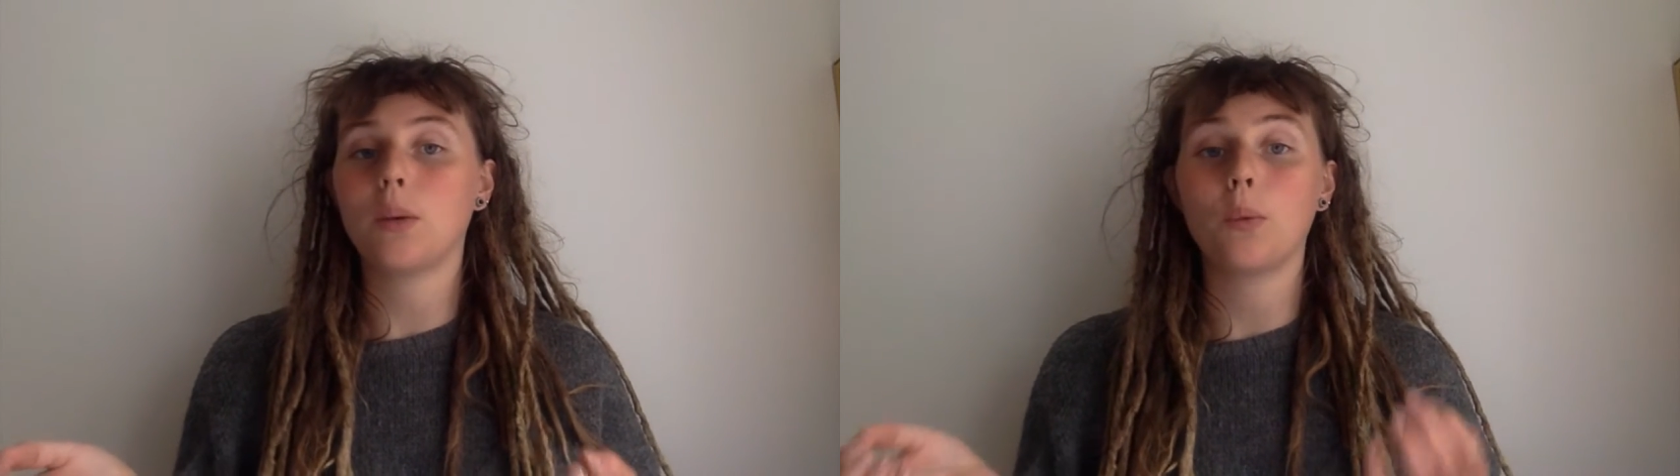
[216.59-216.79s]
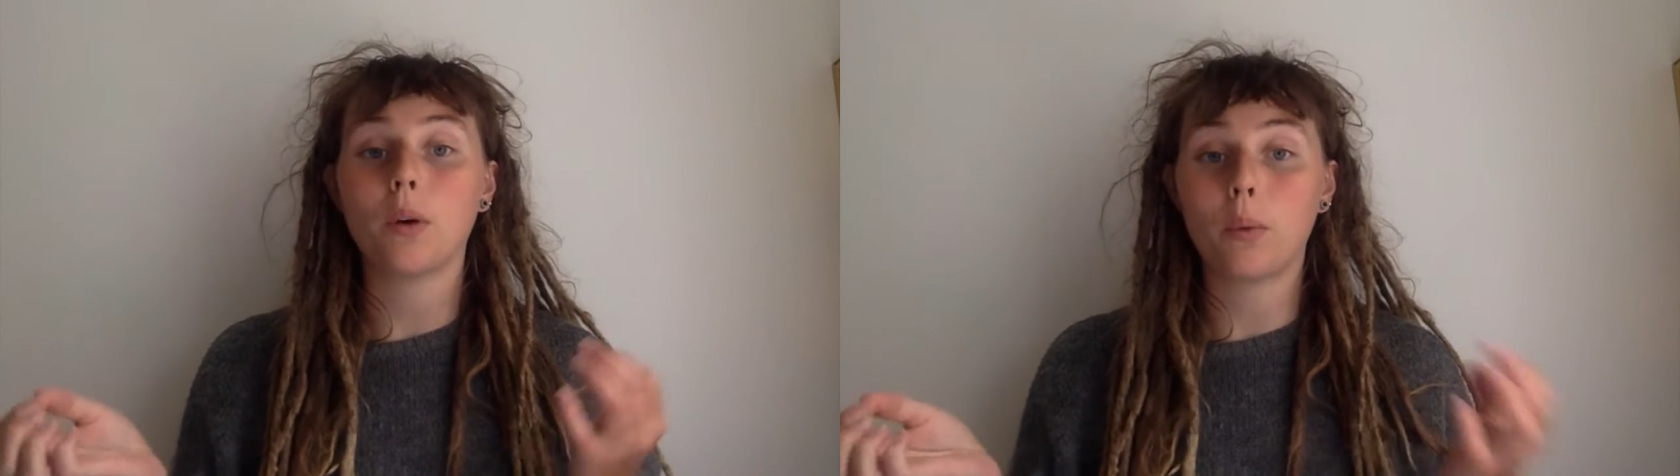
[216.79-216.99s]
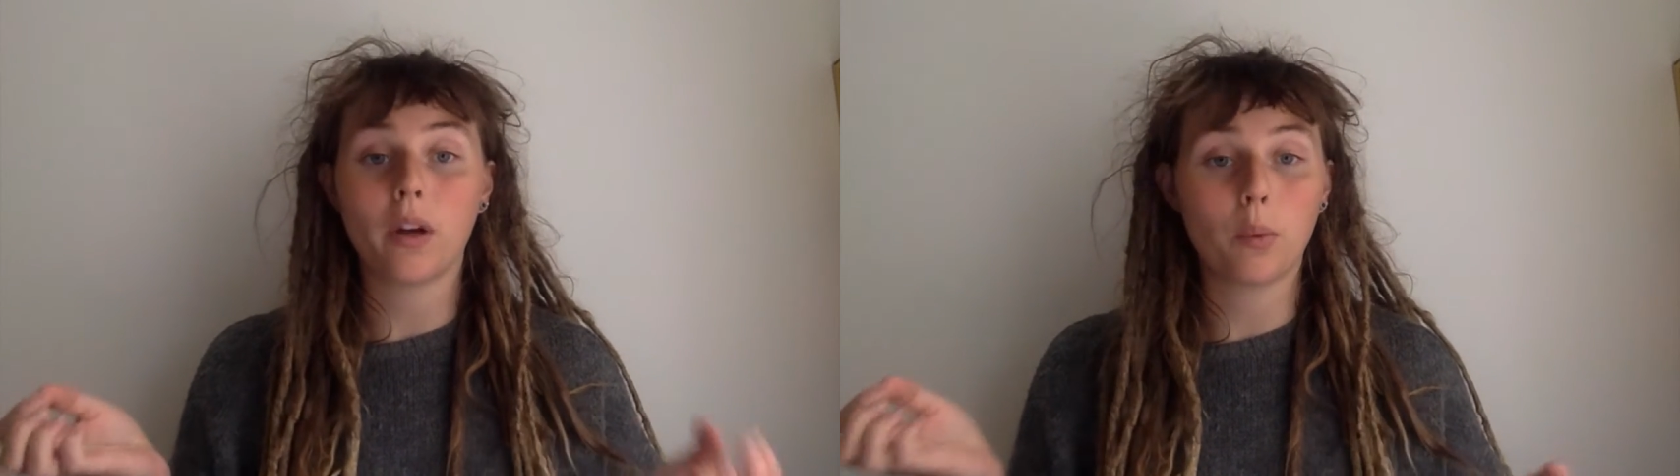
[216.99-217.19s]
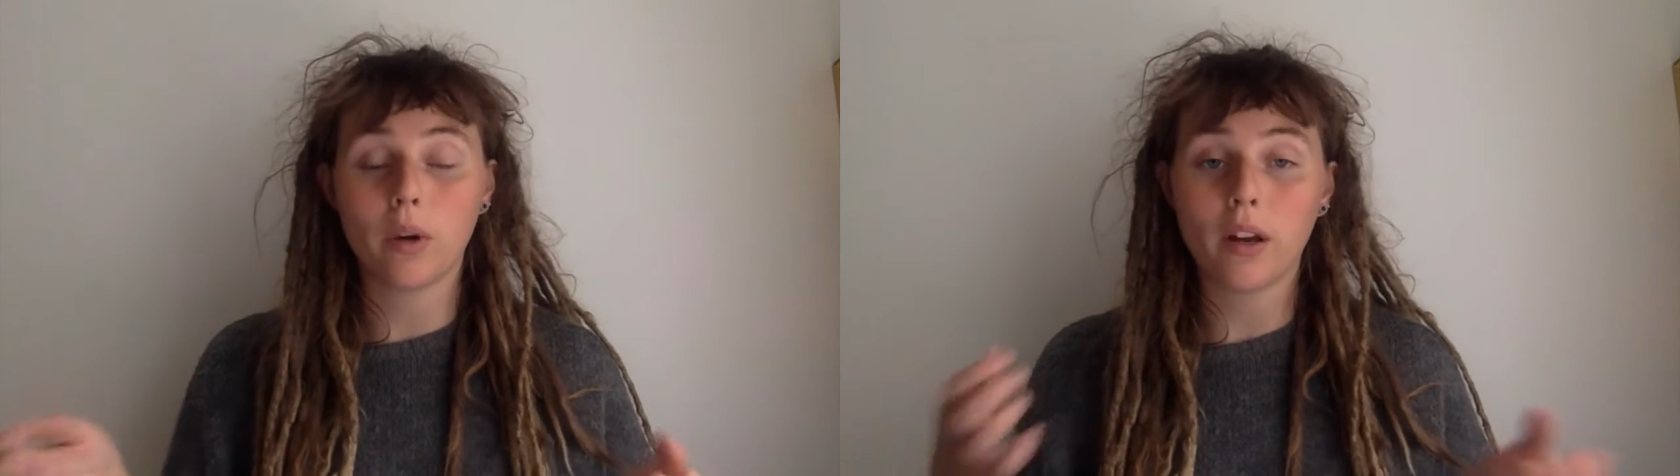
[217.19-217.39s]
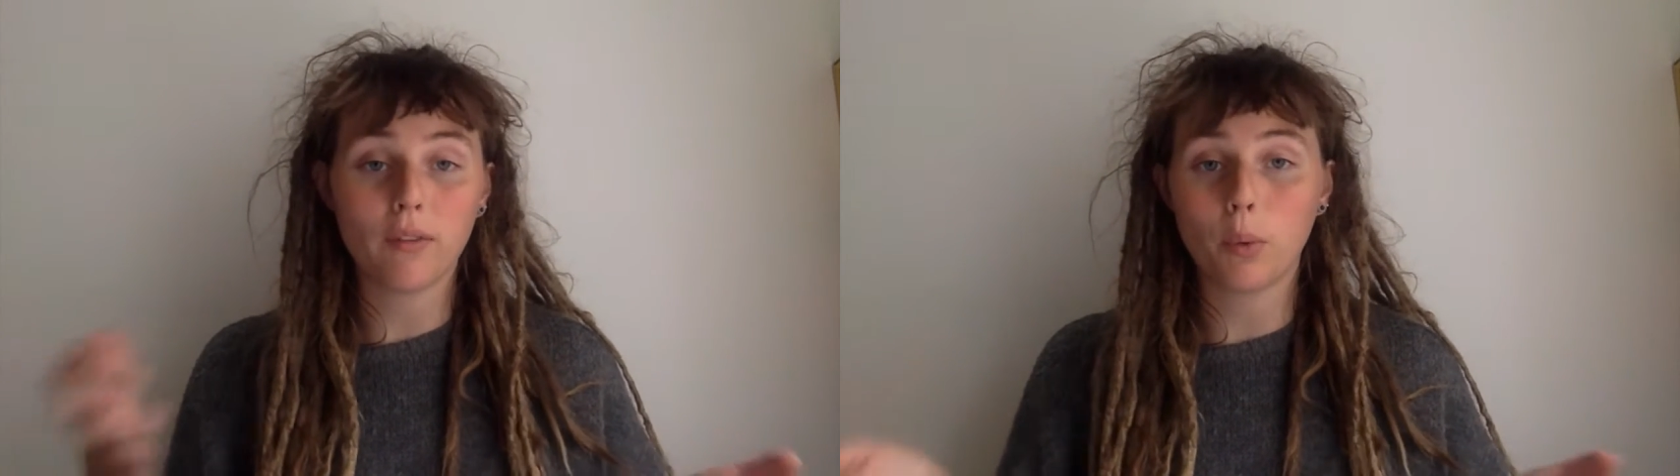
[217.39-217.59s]
in
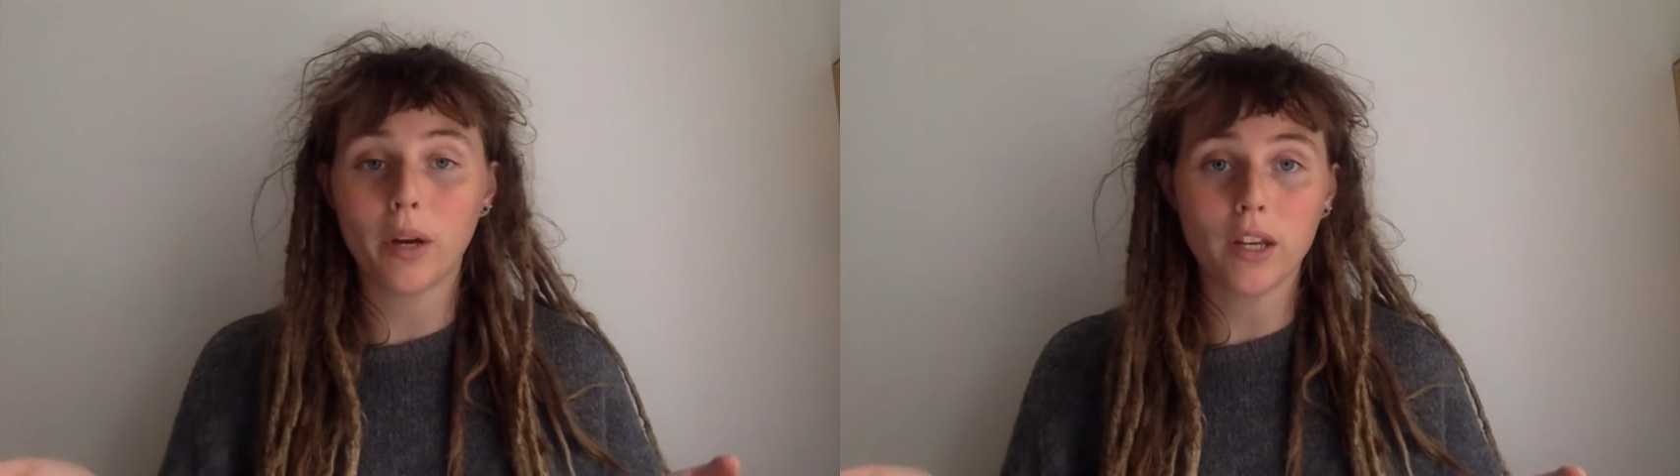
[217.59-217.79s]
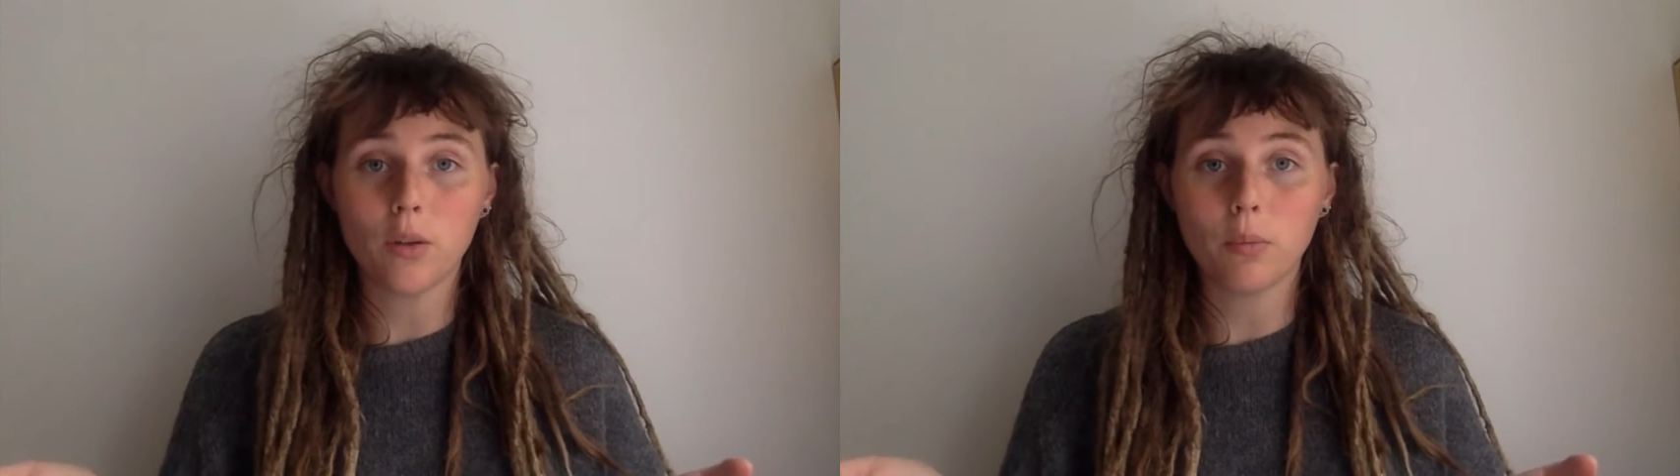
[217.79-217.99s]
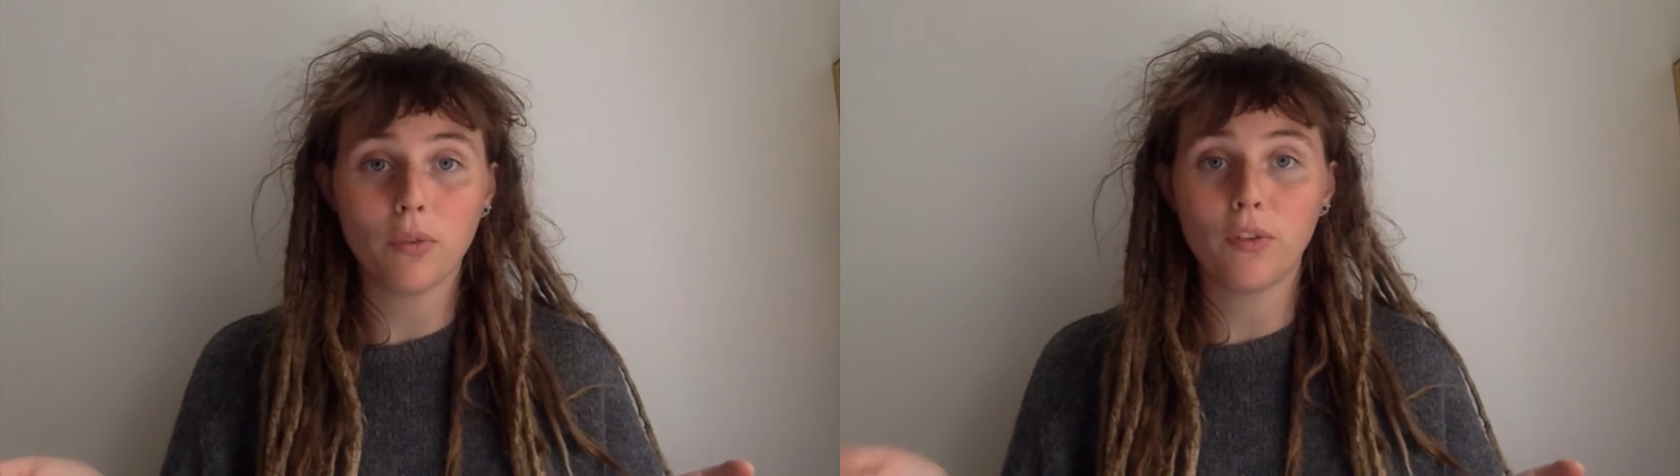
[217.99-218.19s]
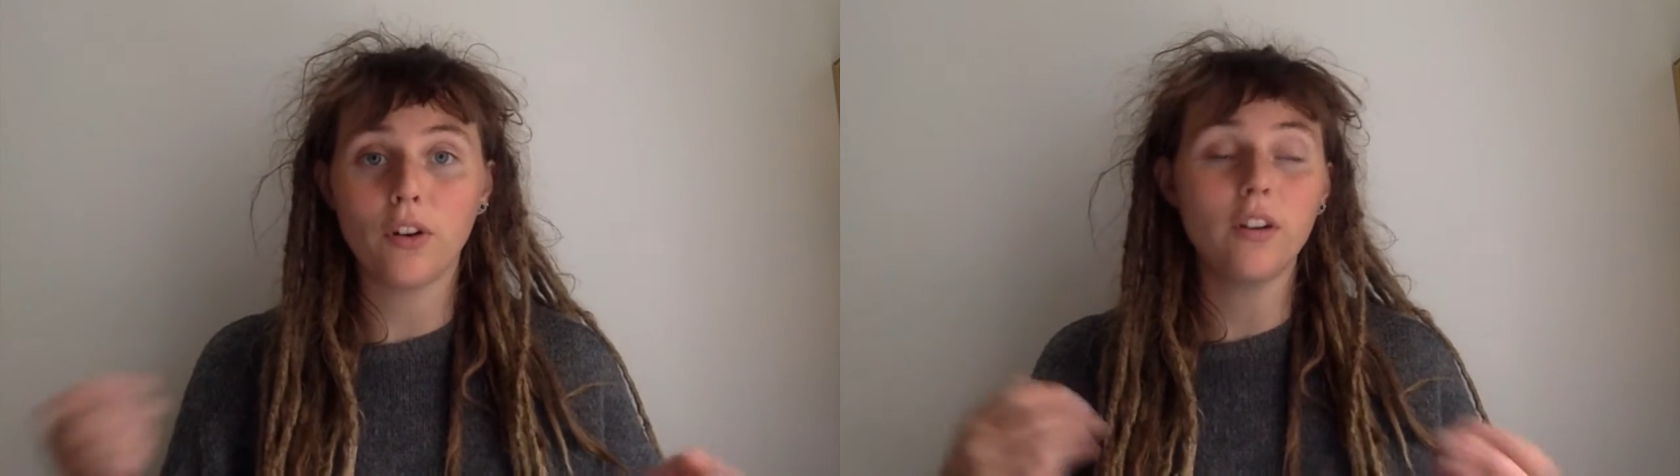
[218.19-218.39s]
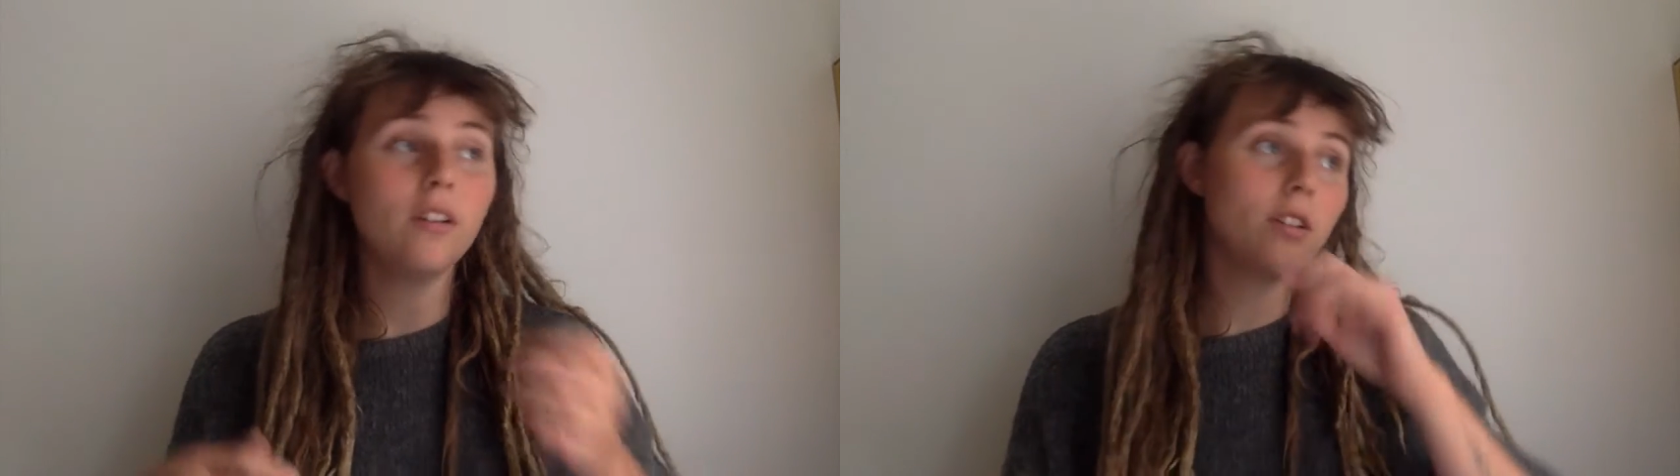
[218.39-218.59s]
whatever way you
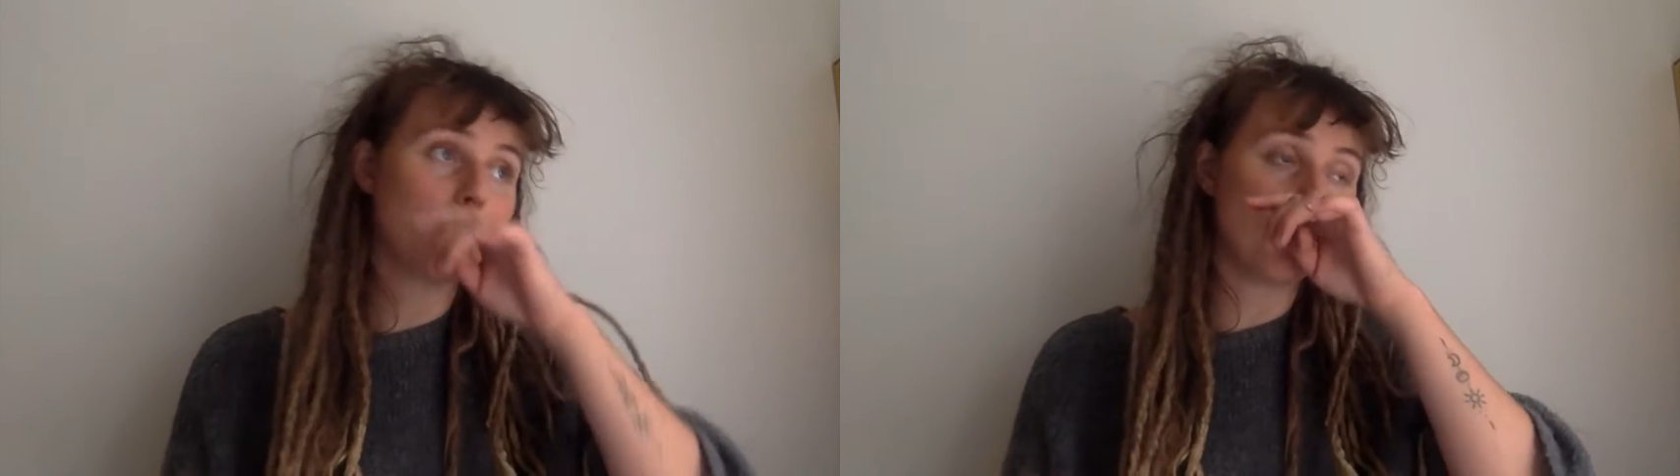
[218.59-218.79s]
prefer.